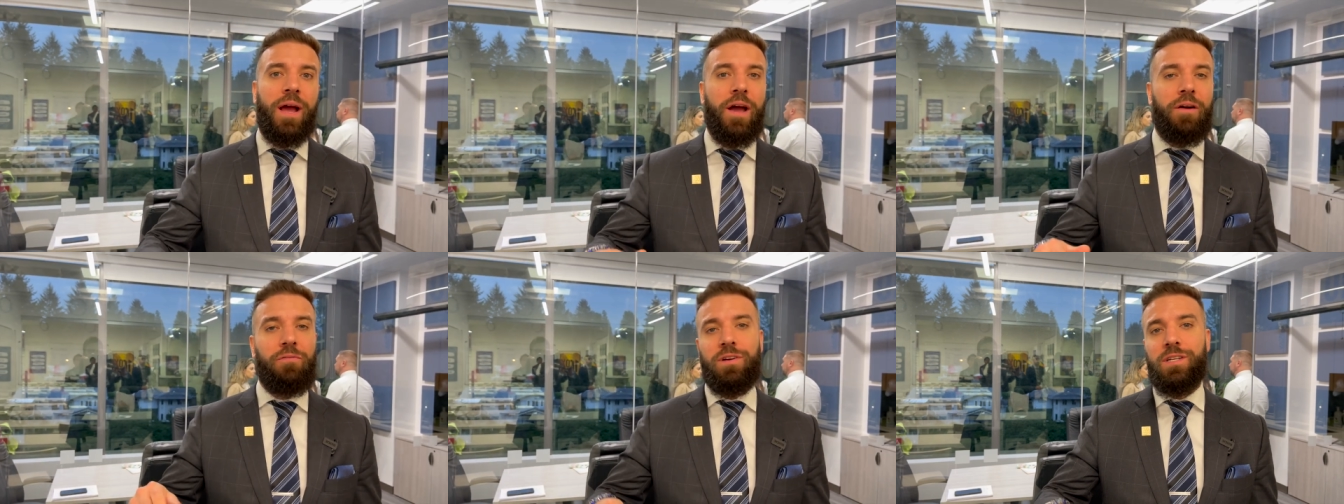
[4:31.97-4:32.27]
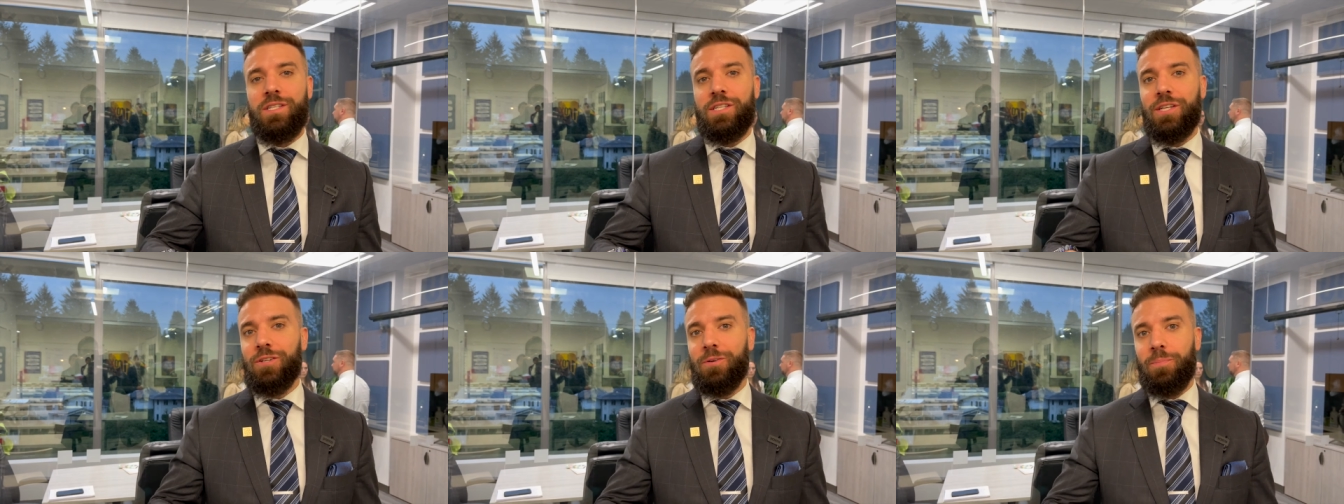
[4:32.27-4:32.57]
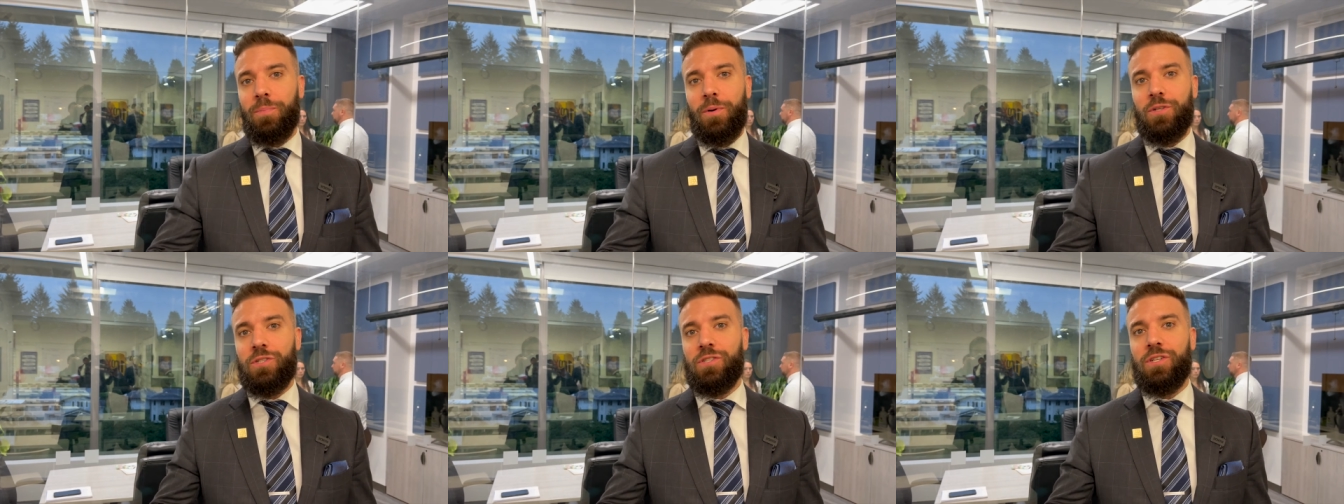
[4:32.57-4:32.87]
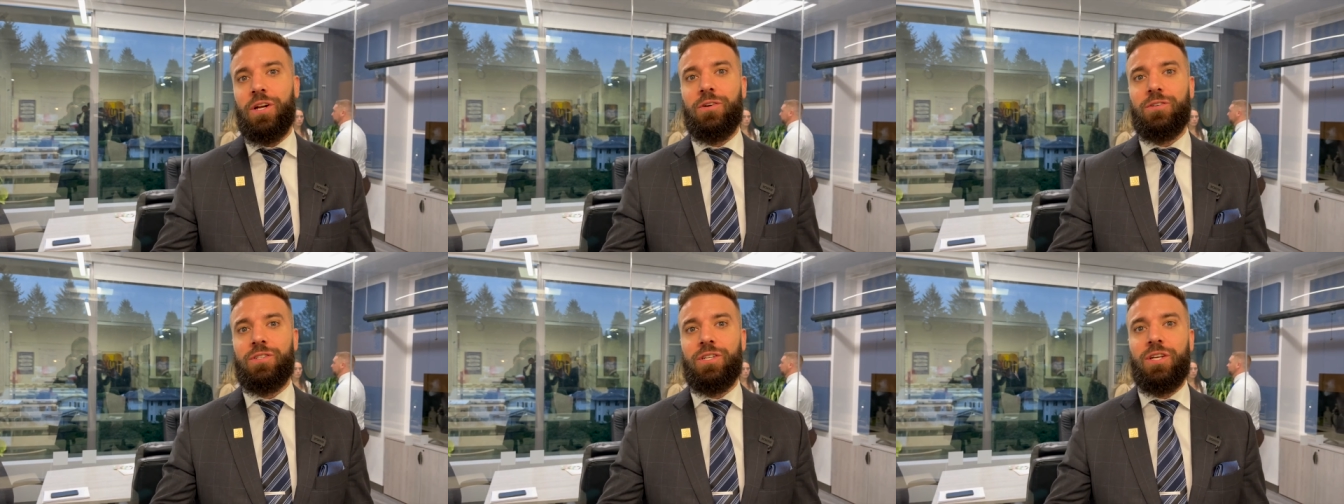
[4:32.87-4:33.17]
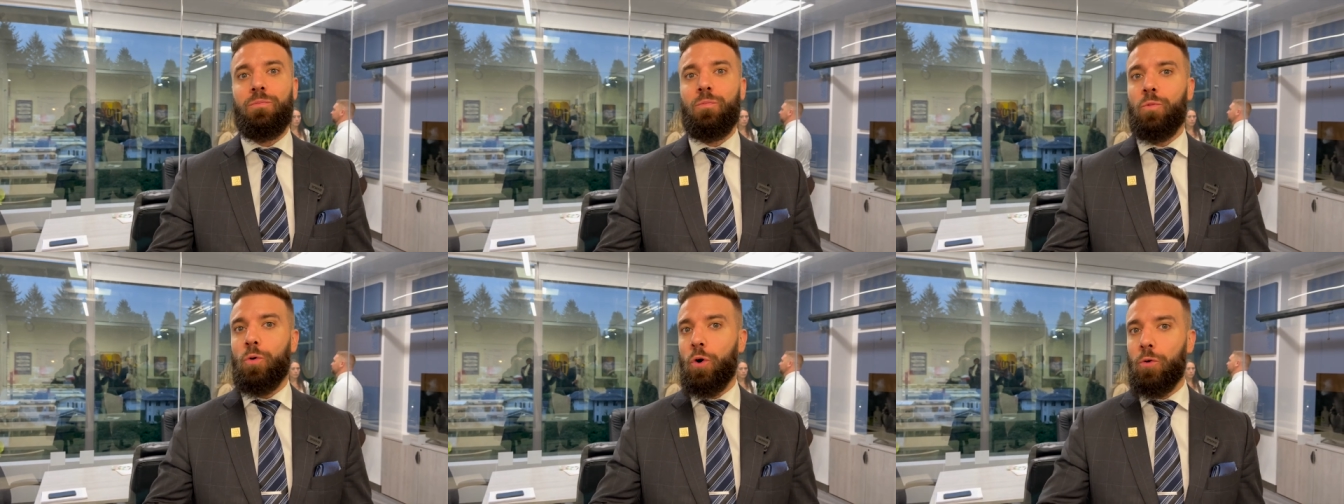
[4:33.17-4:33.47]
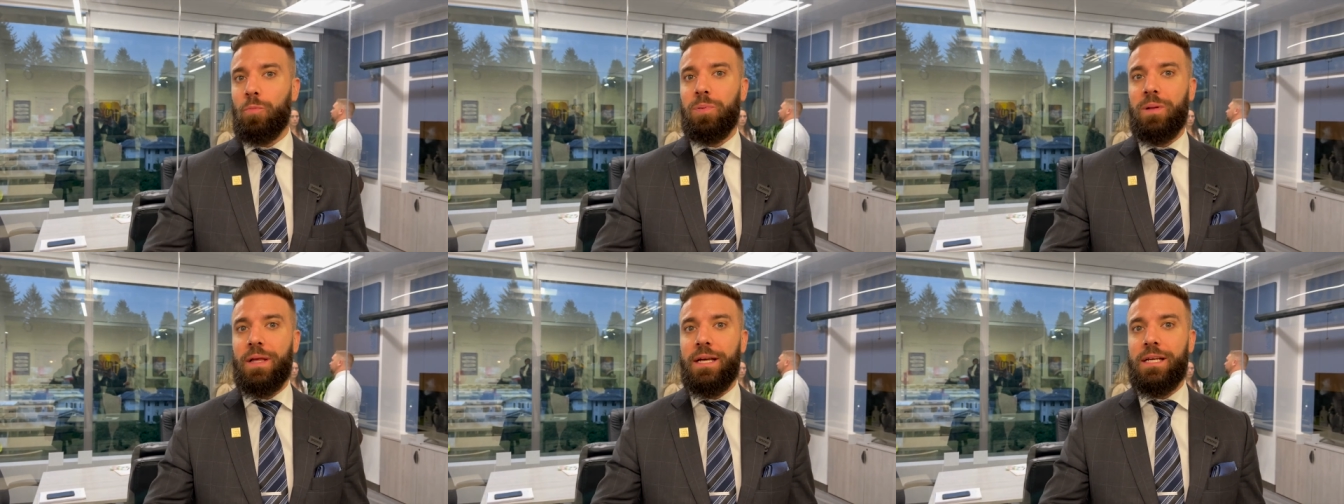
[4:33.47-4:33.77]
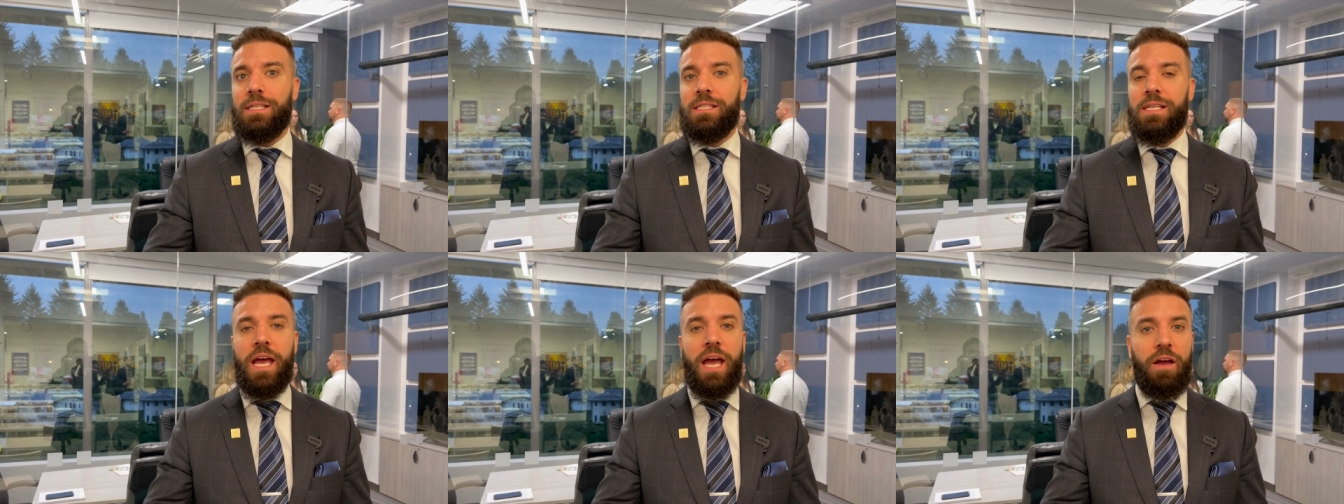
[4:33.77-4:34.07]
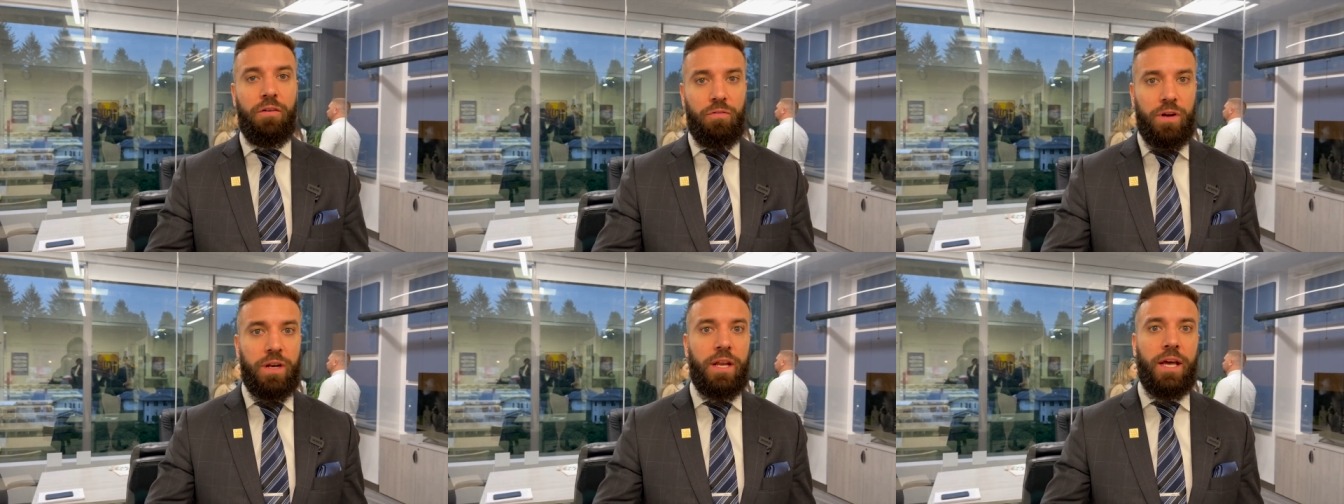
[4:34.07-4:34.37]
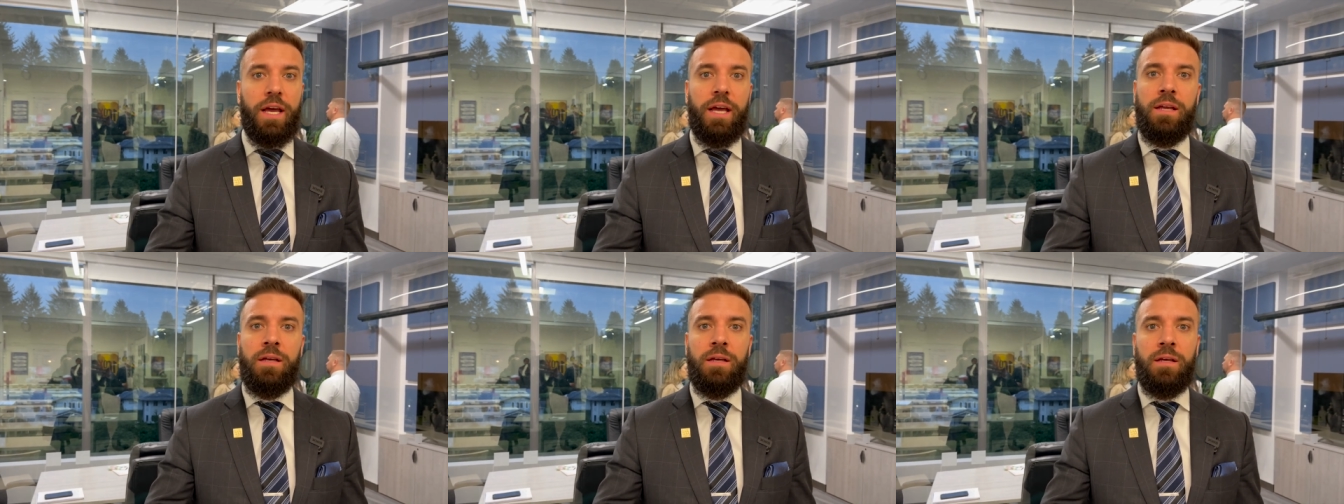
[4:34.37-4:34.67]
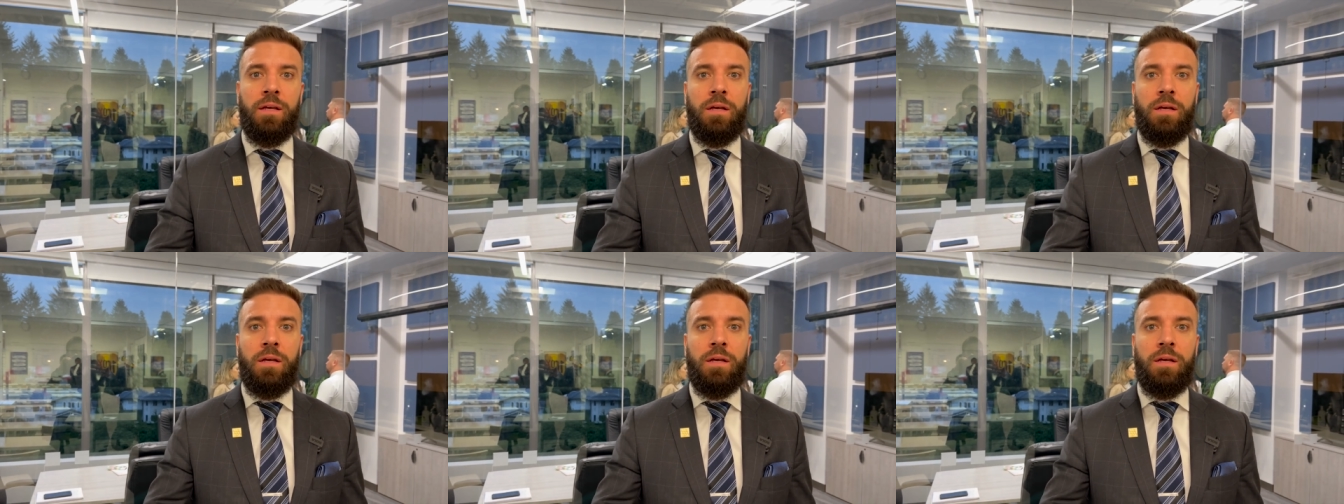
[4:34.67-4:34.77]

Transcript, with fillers: Every single person on our team role plays every day,